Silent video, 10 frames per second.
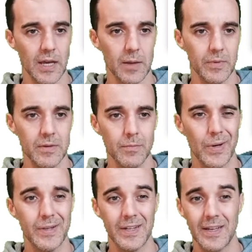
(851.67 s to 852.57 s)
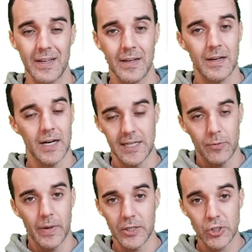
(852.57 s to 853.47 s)
admin, but I don't
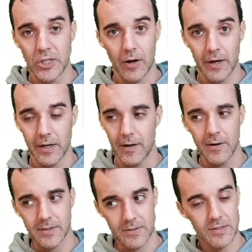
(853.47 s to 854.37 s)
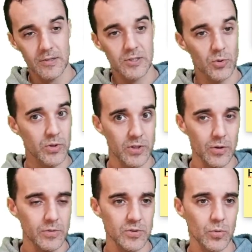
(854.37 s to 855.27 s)
mind sharing it here because it's in the source
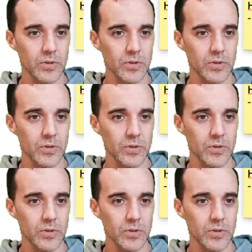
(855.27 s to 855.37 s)
code, and the source